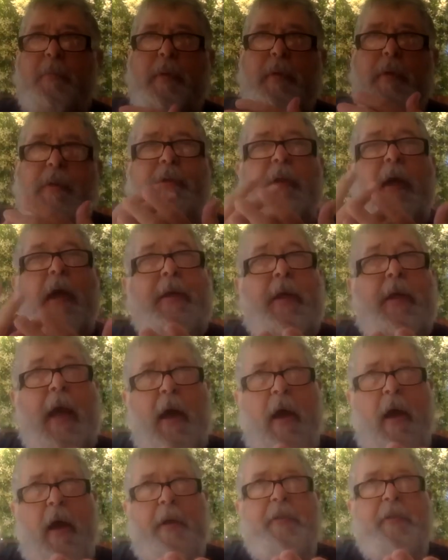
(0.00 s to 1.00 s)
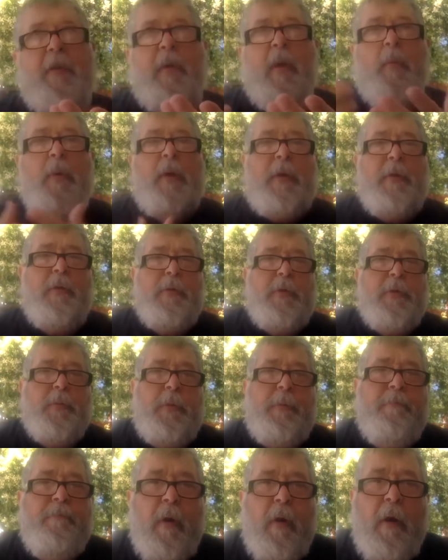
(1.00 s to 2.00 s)
and decide, yeah, I think maybe we could do this
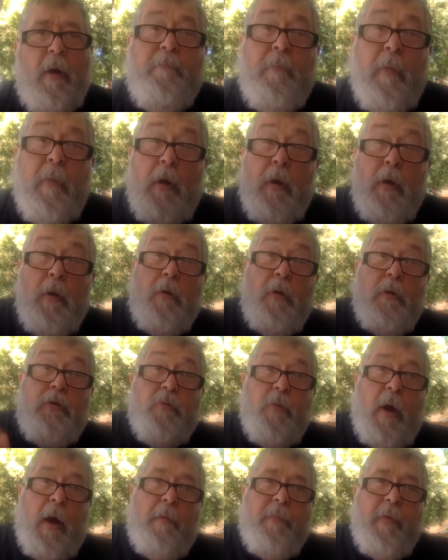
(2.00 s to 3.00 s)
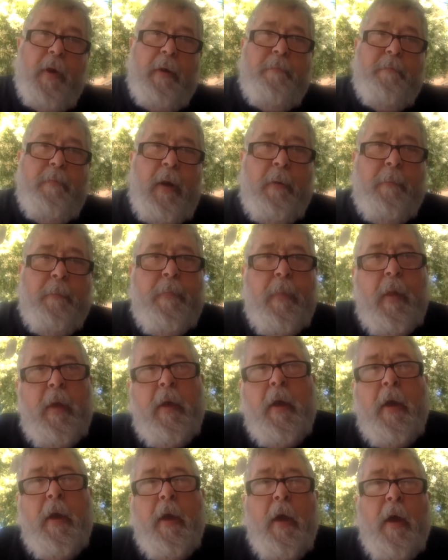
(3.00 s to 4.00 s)
one. Or good try, Fred. You know,
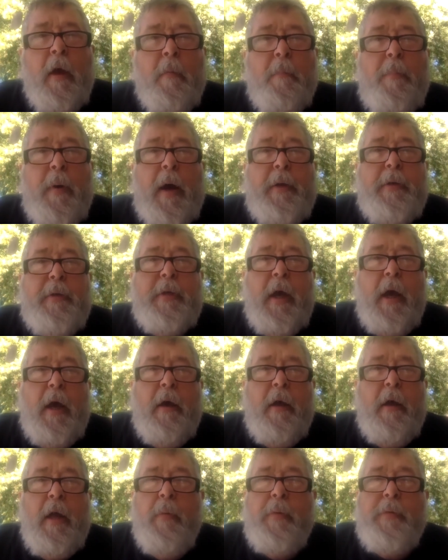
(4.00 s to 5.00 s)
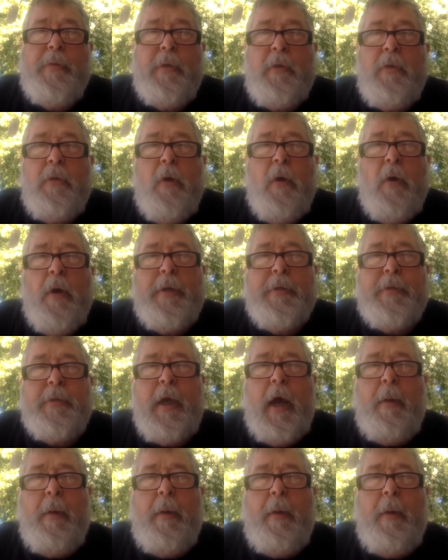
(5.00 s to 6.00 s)
but uh, it was a glorious
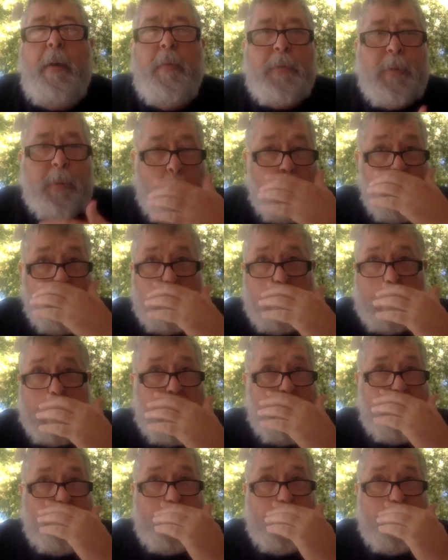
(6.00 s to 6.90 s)
time. It was a golden time